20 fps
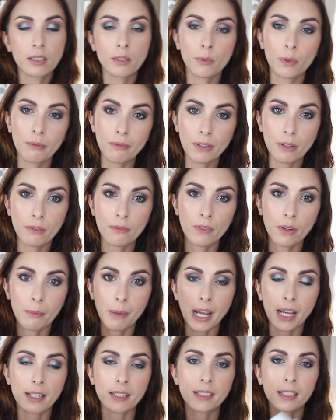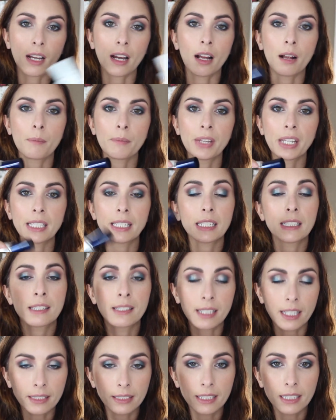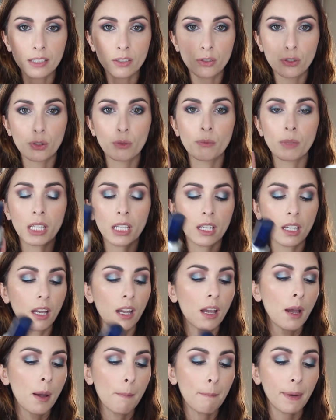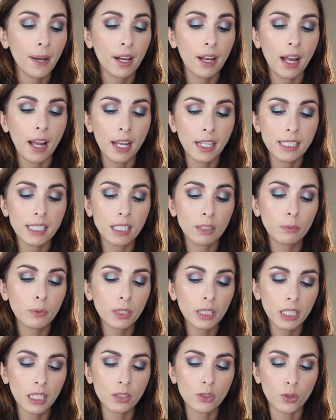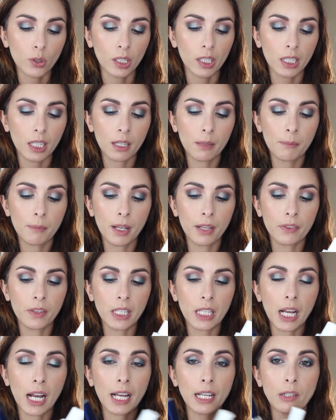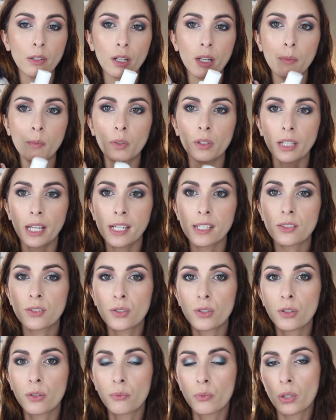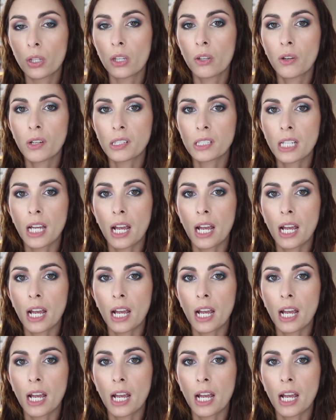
as a review of their mask. They did send these to me, but I did really enjoy them. The eye cream will last you a really long